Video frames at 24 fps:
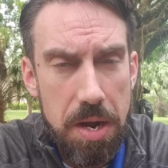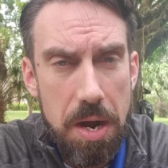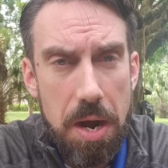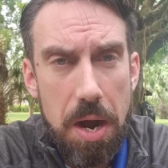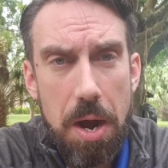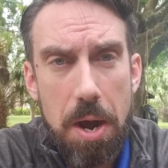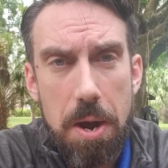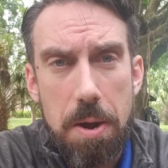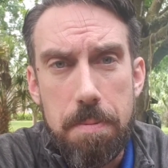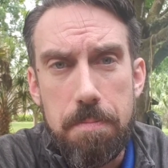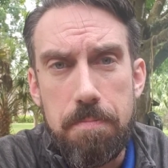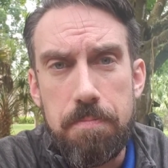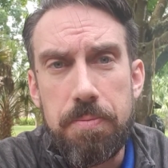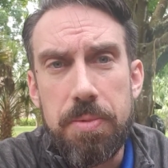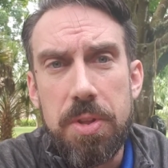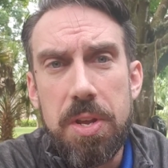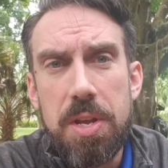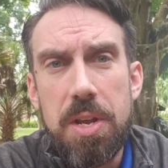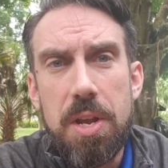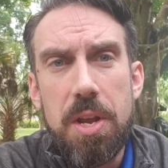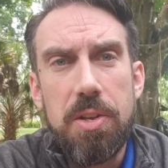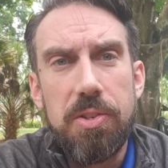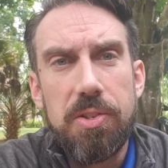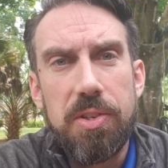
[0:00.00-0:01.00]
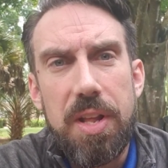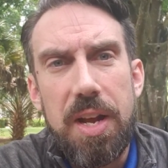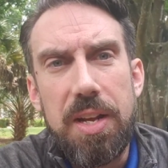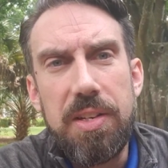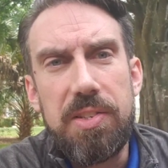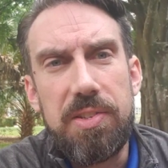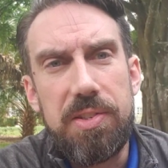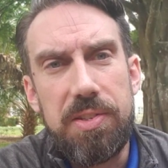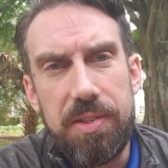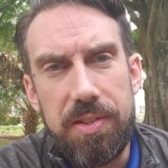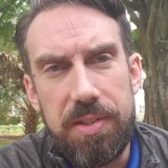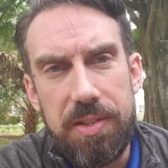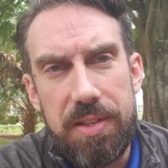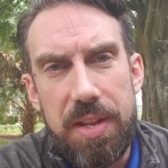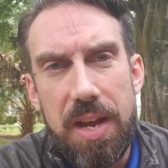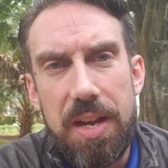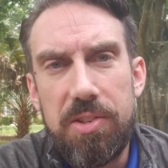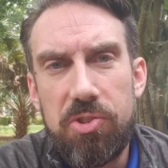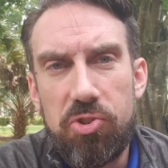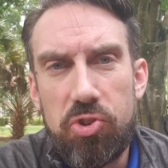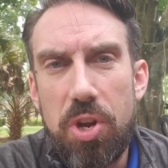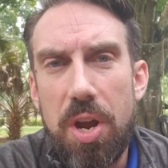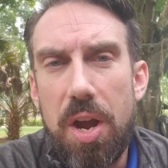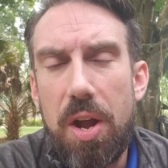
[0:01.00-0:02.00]
So
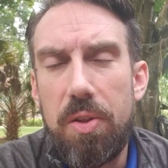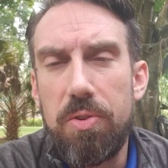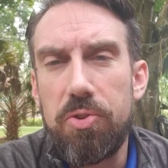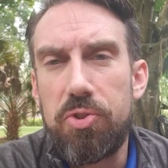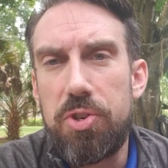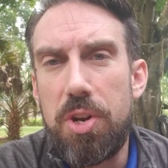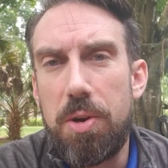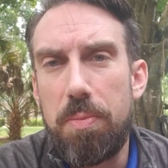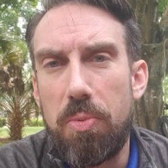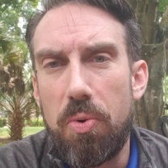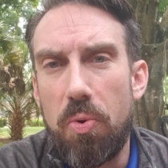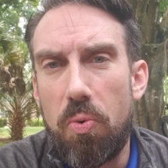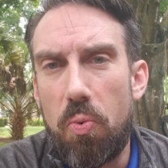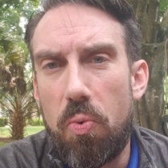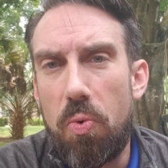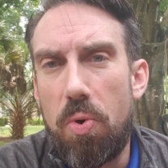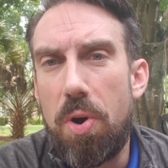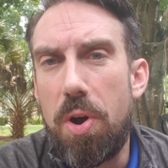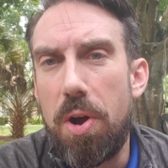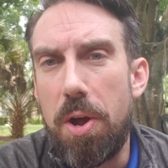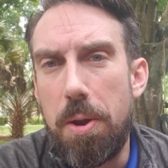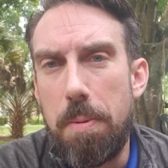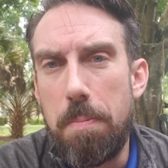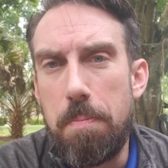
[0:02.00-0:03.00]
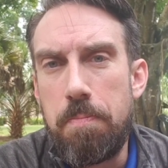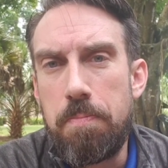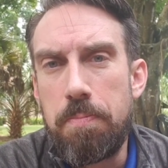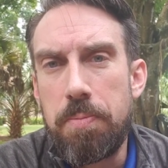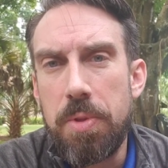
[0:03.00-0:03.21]
that's challenge number one.